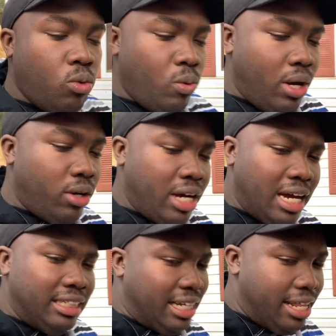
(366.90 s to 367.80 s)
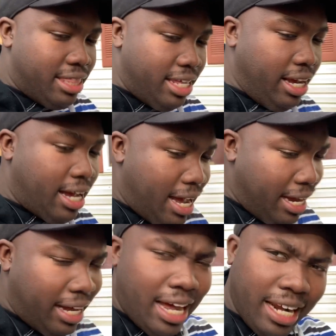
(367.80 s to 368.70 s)
Well guys, I think I
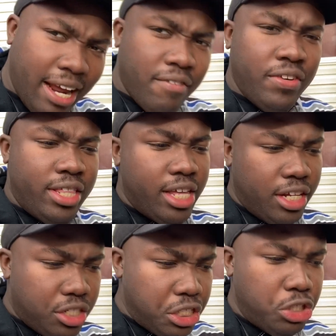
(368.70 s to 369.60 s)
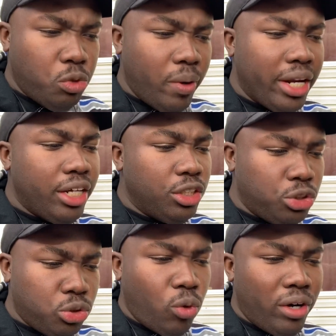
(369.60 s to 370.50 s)
got everything situated and
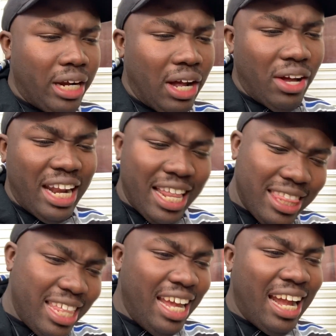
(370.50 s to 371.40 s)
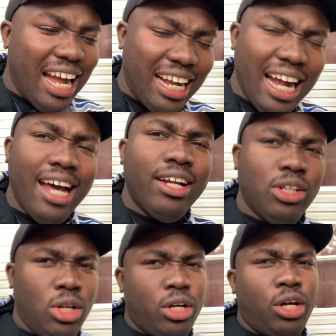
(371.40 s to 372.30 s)
sorted out, and I think I got it
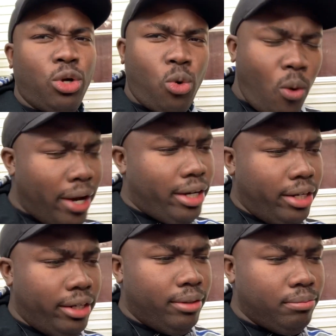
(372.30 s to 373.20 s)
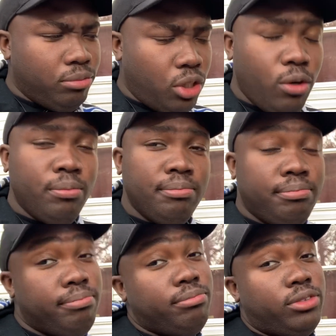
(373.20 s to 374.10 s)
looking quite good. So
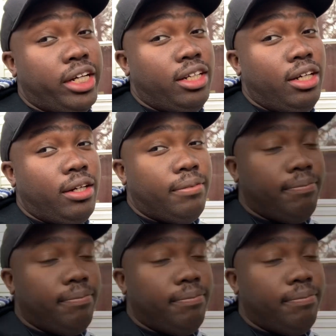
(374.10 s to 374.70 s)
take a look.